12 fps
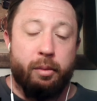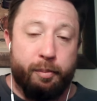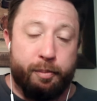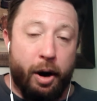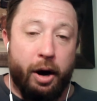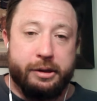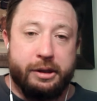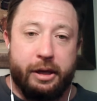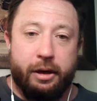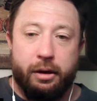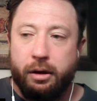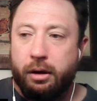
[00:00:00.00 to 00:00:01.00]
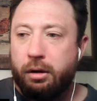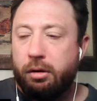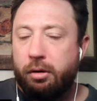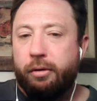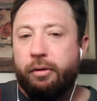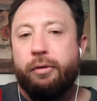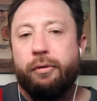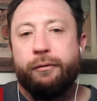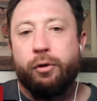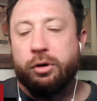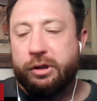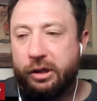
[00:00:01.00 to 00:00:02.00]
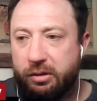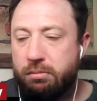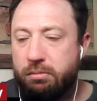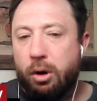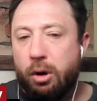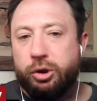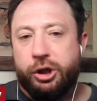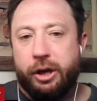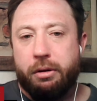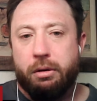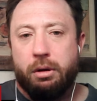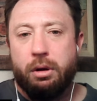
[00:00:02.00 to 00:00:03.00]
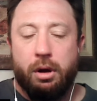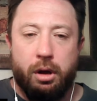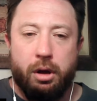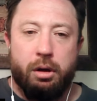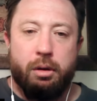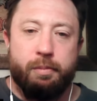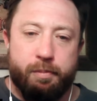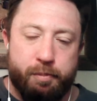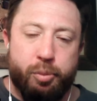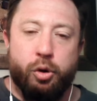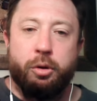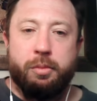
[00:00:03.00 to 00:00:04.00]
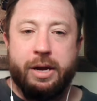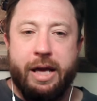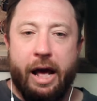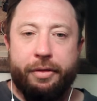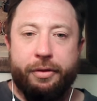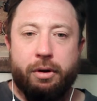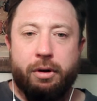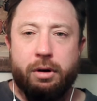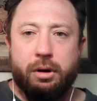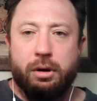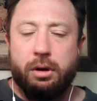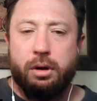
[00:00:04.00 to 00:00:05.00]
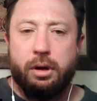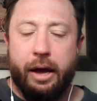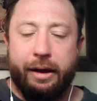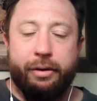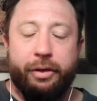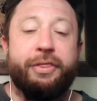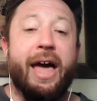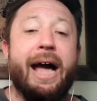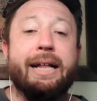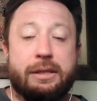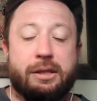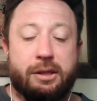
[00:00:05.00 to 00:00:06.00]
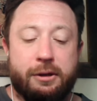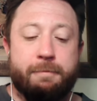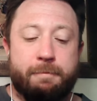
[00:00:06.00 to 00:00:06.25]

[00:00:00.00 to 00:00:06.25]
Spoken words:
Boxy versus motion, put them together, and that's